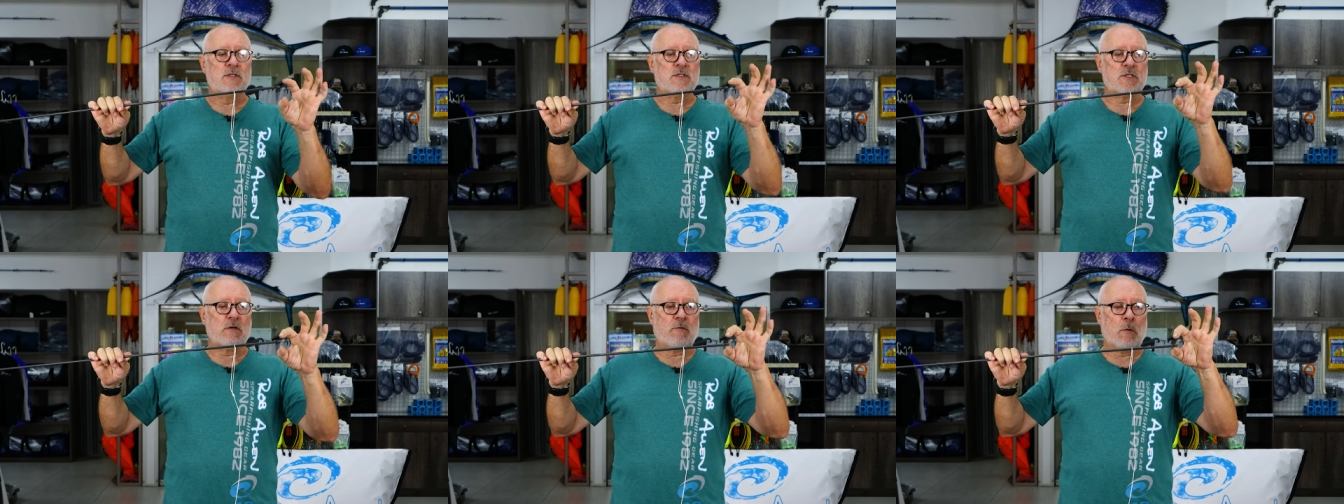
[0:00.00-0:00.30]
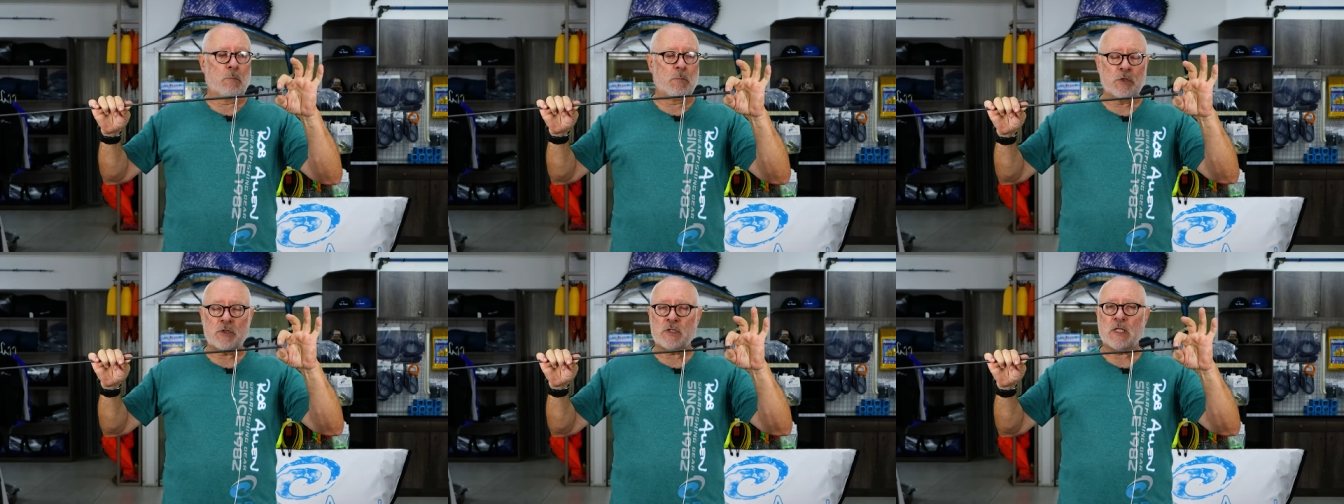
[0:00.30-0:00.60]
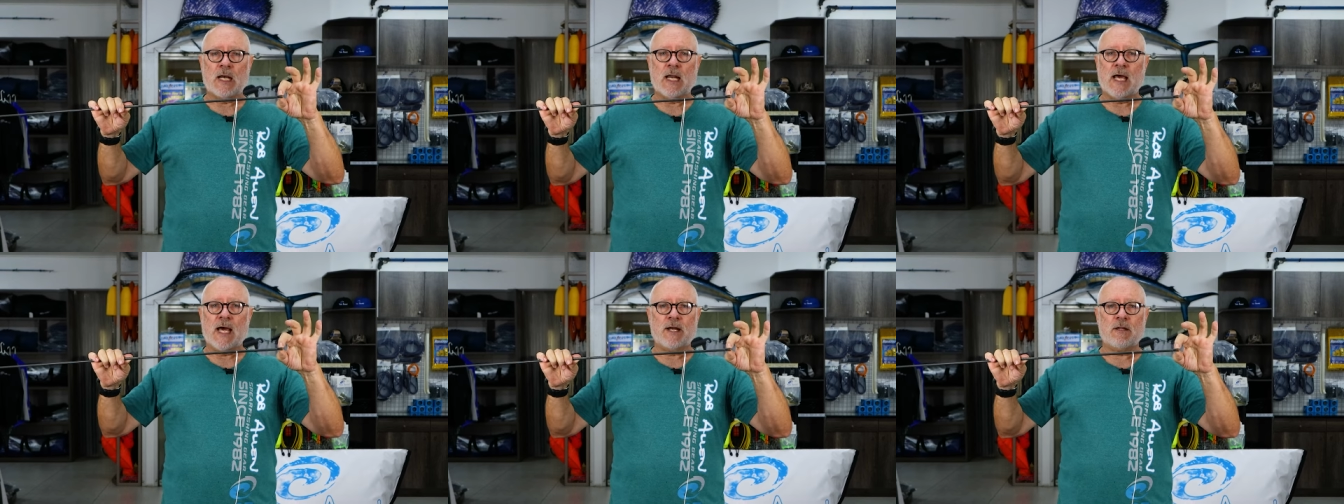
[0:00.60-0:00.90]
So if you put
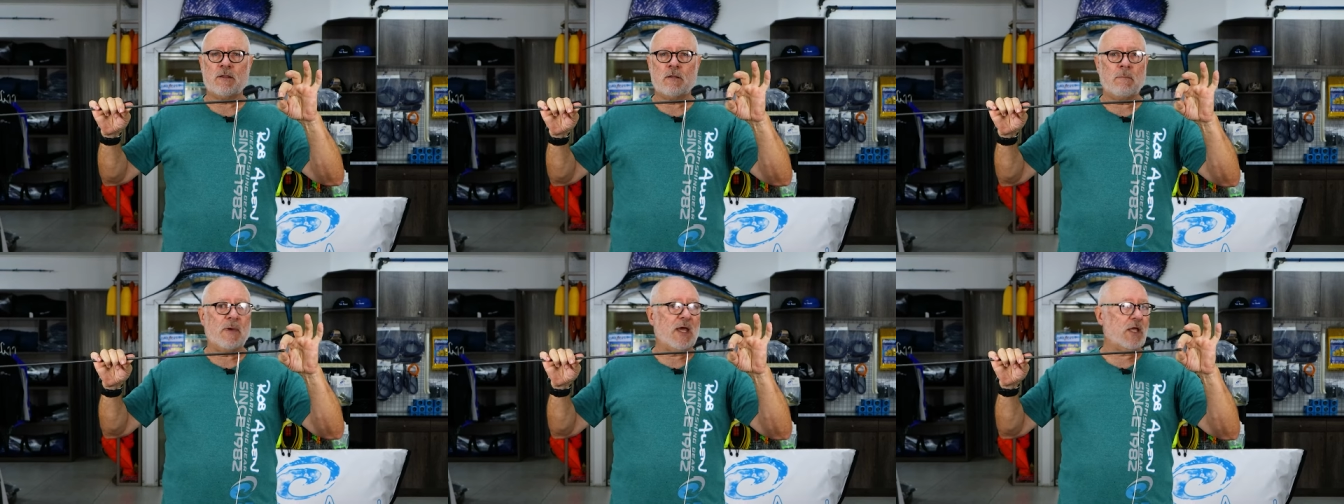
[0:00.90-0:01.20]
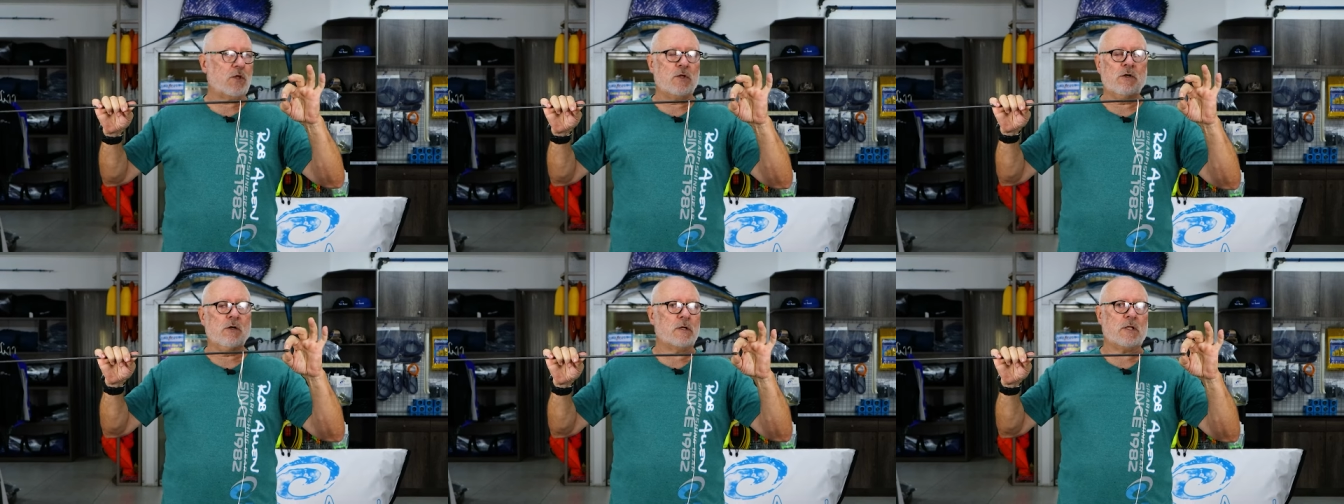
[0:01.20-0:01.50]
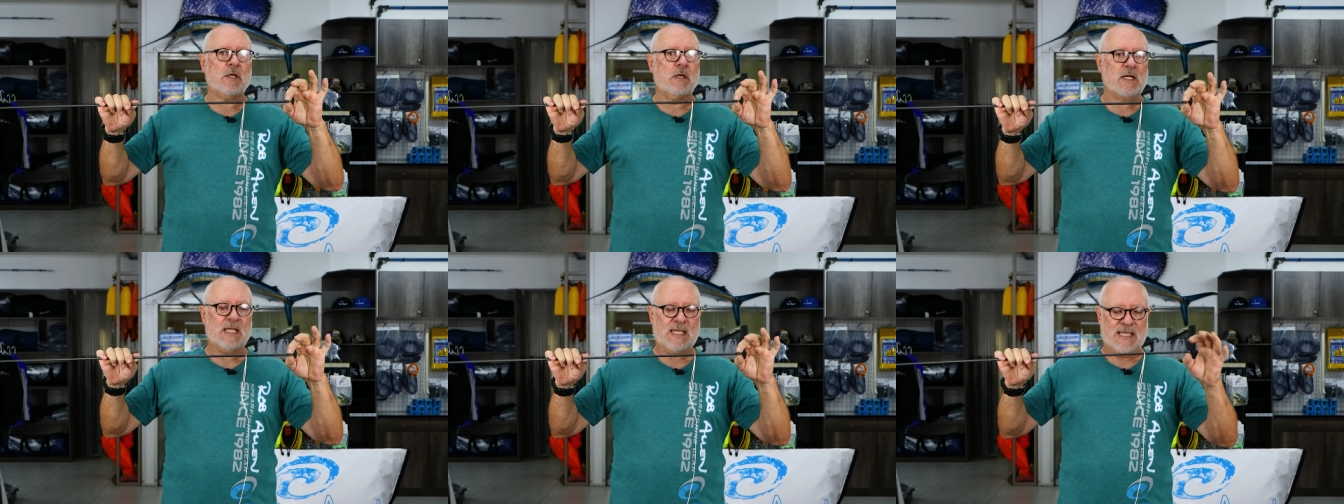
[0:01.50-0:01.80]
the line at the back, you're
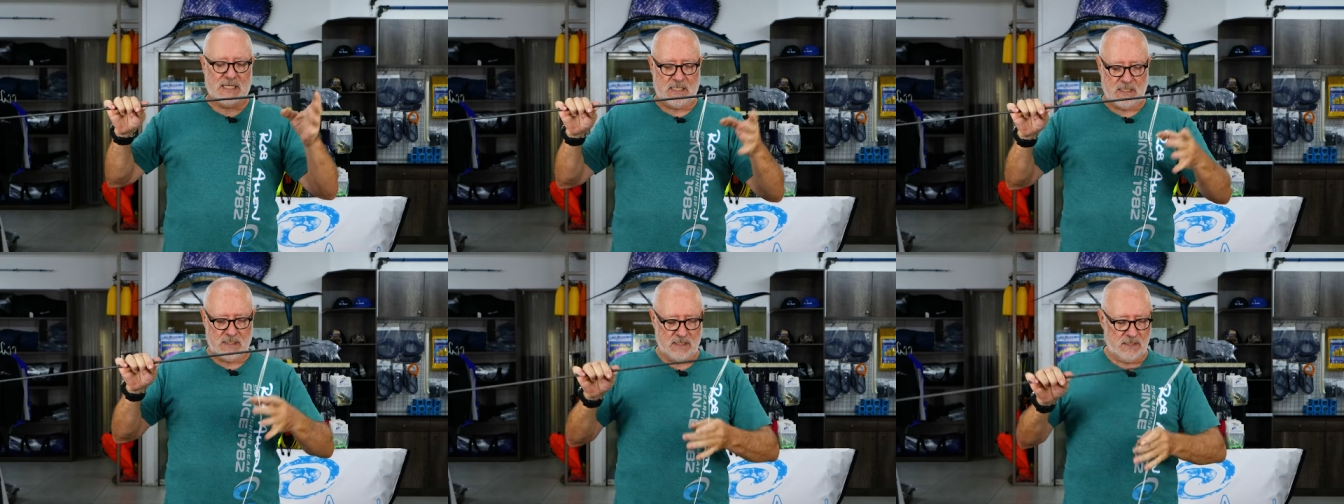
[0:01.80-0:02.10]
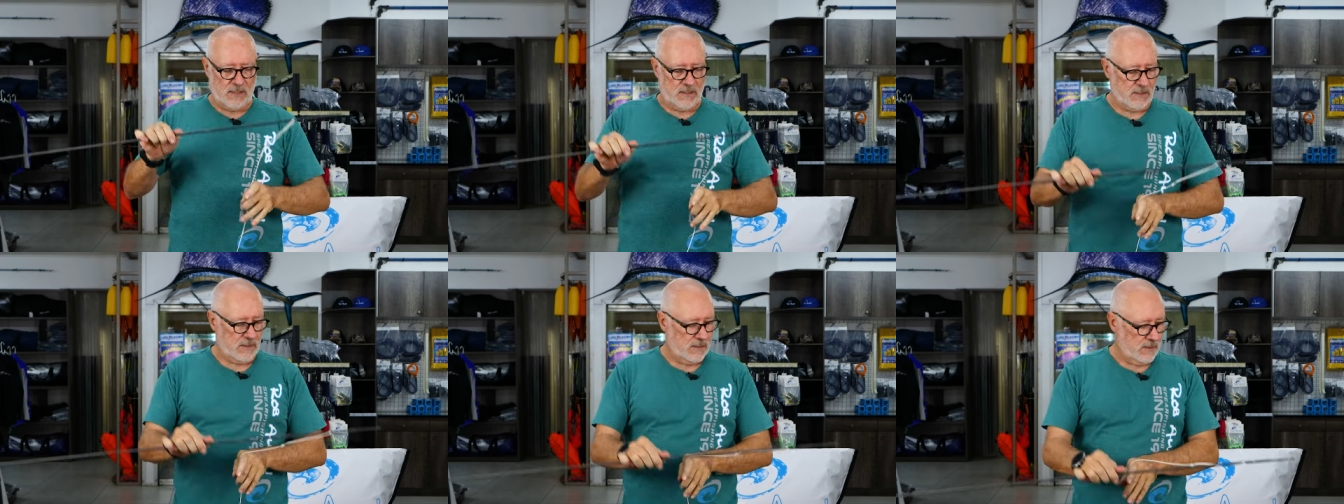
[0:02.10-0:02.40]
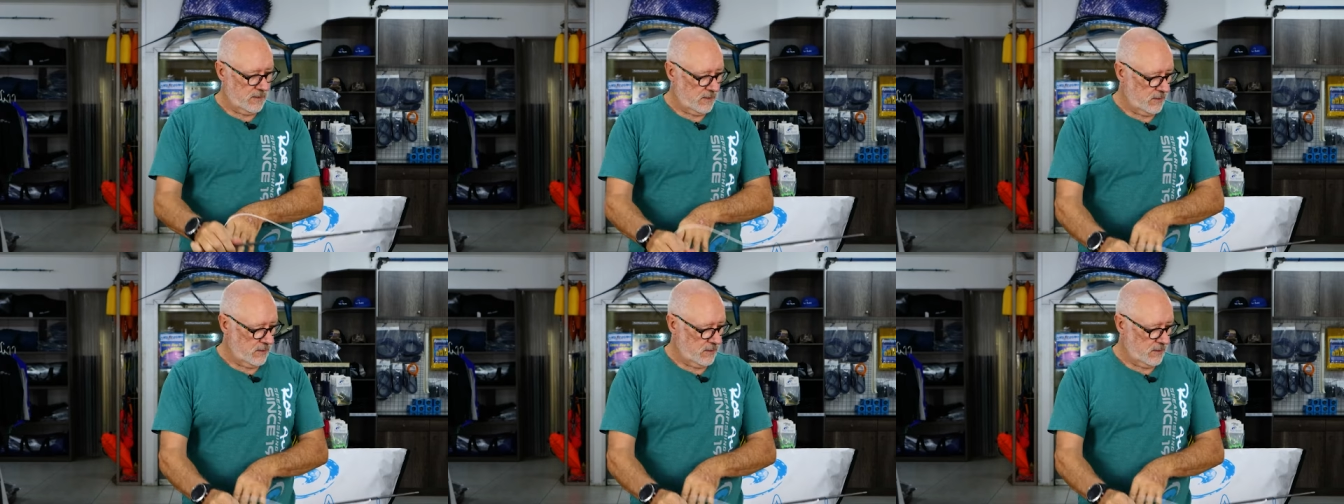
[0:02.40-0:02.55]
not going to get it in.